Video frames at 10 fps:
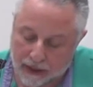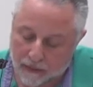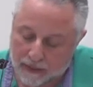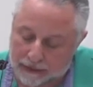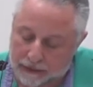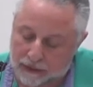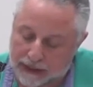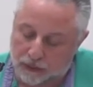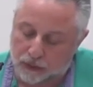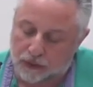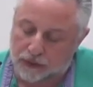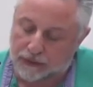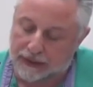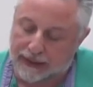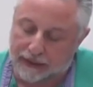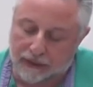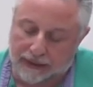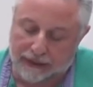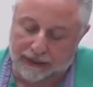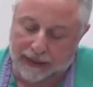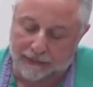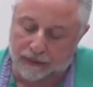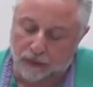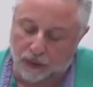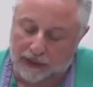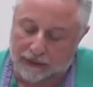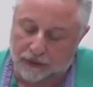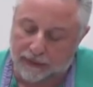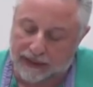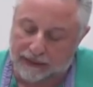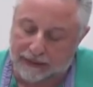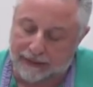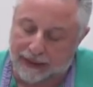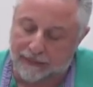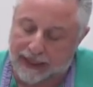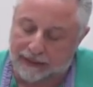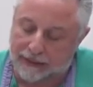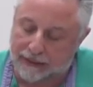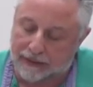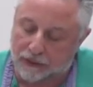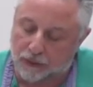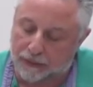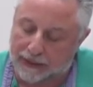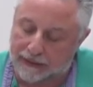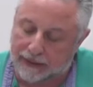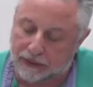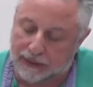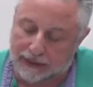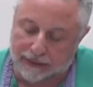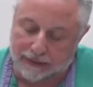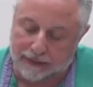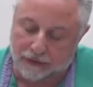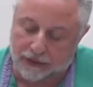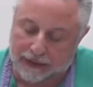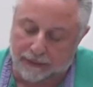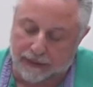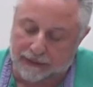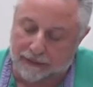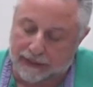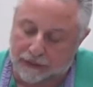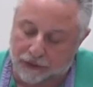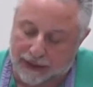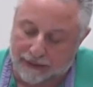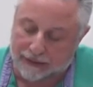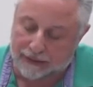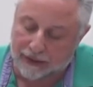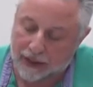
While the ground rules of the psychoanalytic games more or less remain the same, analysts are to play psychoanalysis as chess players play chess,